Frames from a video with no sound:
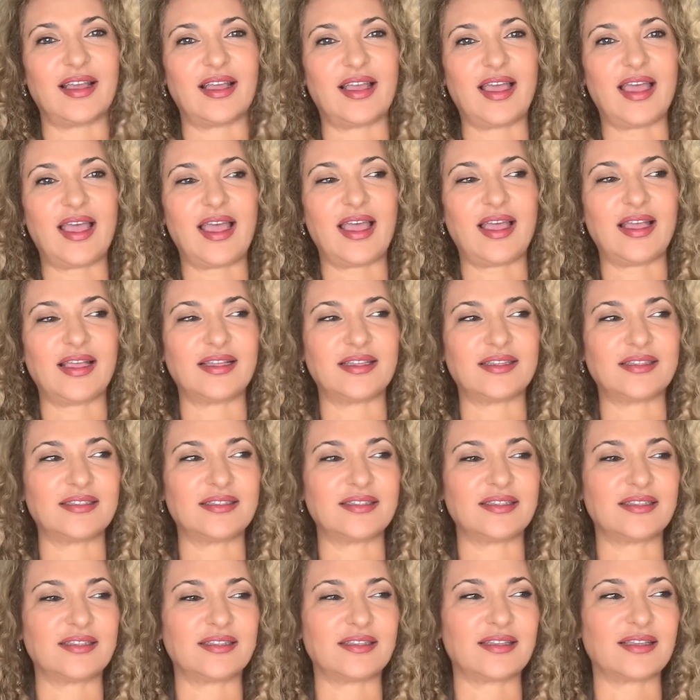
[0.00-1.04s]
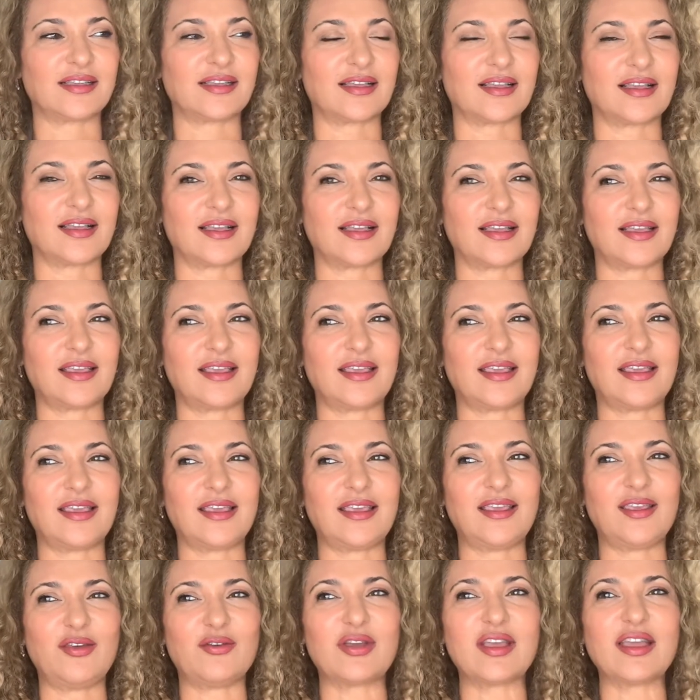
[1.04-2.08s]
And
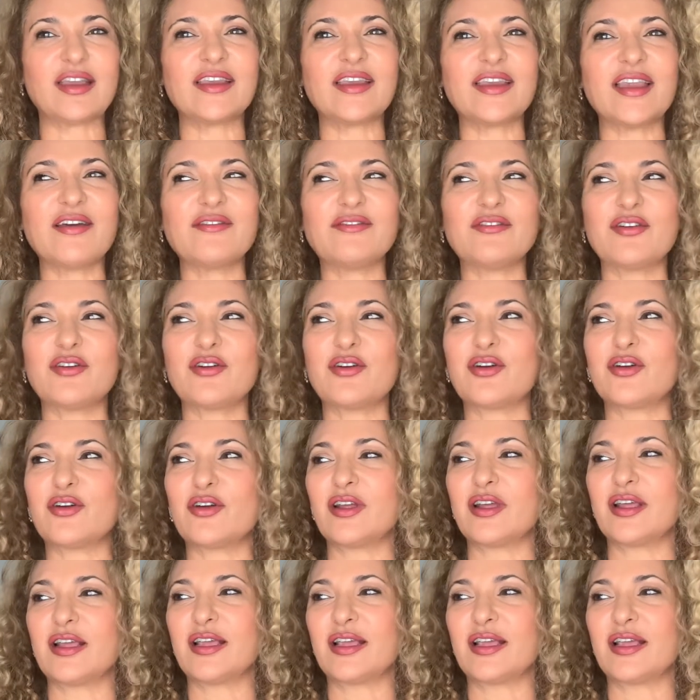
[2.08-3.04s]
you can never